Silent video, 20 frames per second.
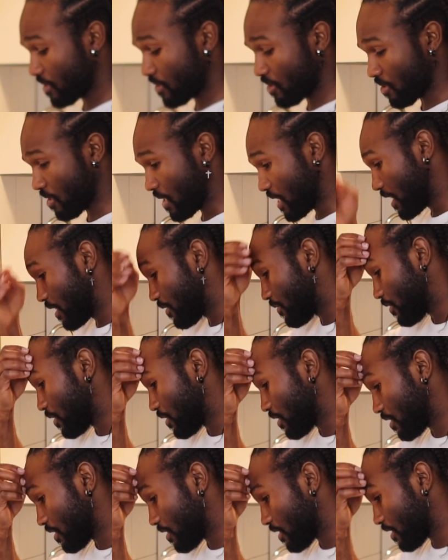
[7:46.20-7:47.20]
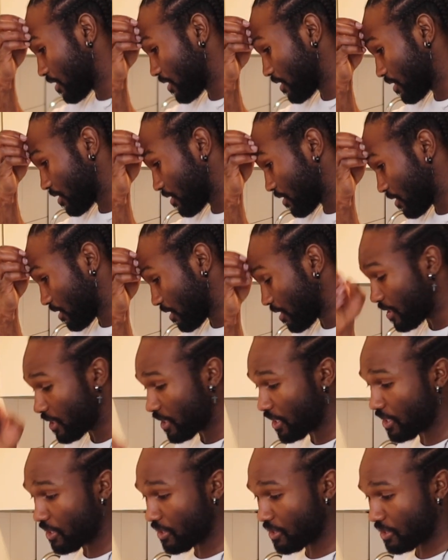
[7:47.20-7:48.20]
ready for the
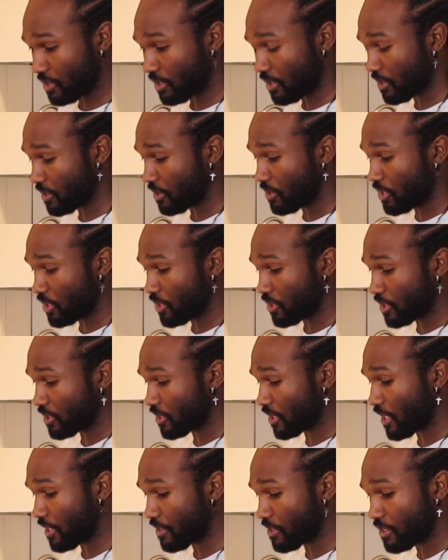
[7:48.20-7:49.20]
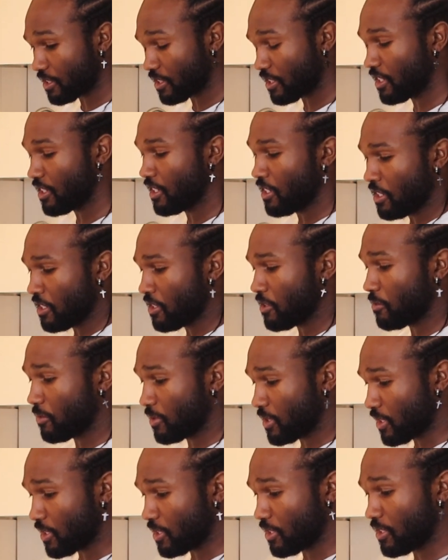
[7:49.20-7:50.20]
onions and the ginger together.
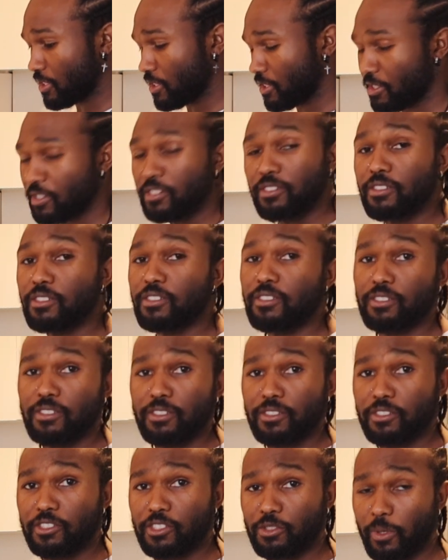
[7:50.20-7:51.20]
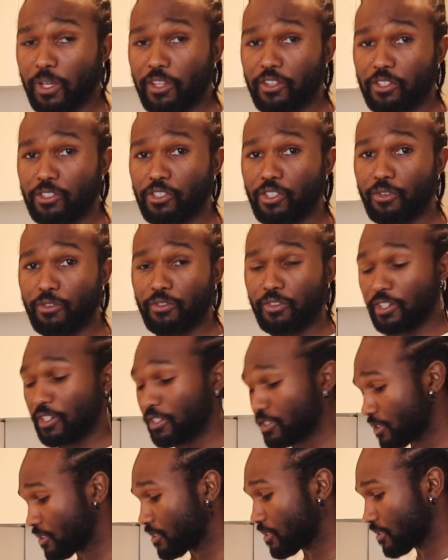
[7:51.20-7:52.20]
Gonna sweat those off
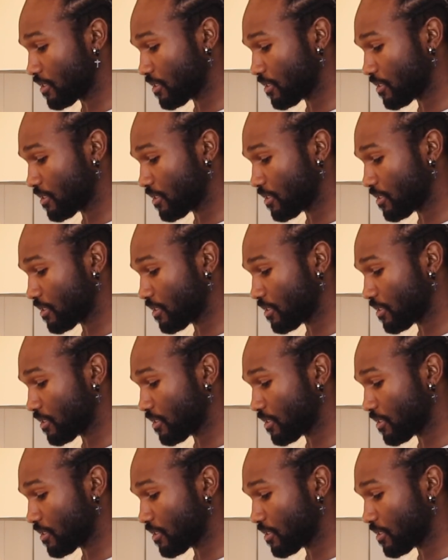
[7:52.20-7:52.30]
first.